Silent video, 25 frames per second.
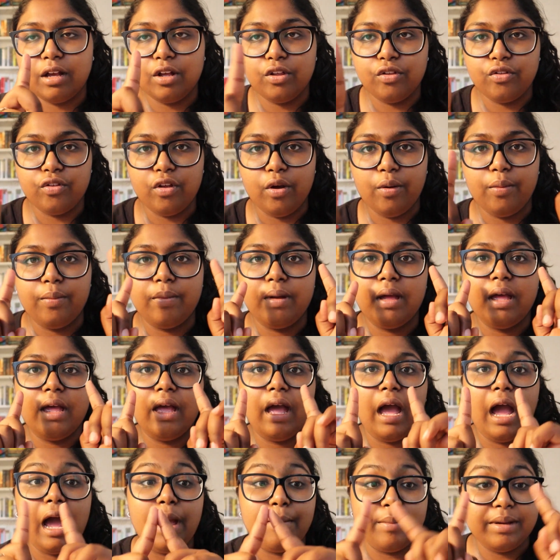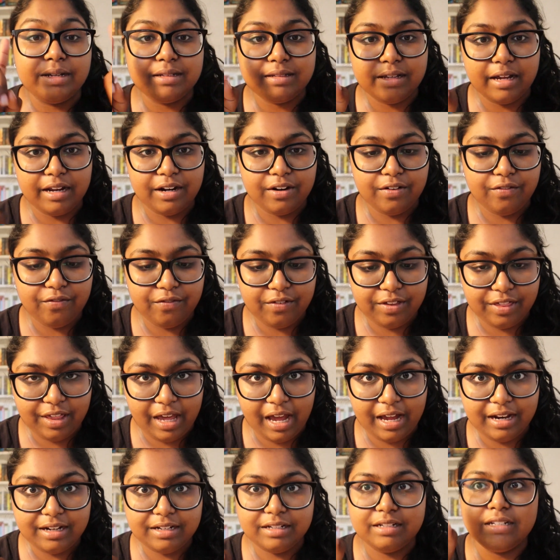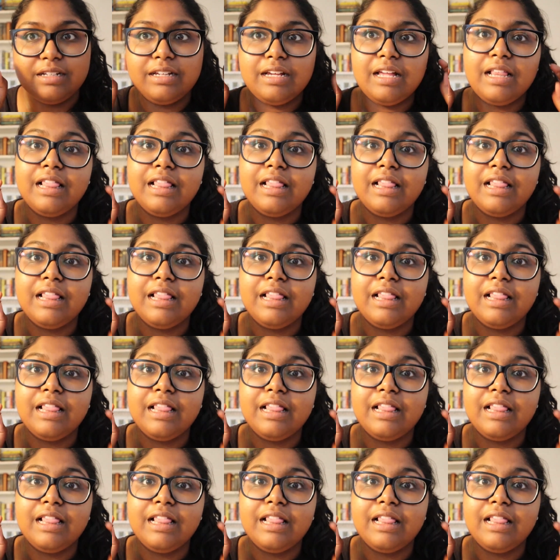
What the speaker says: So I'm excited for that.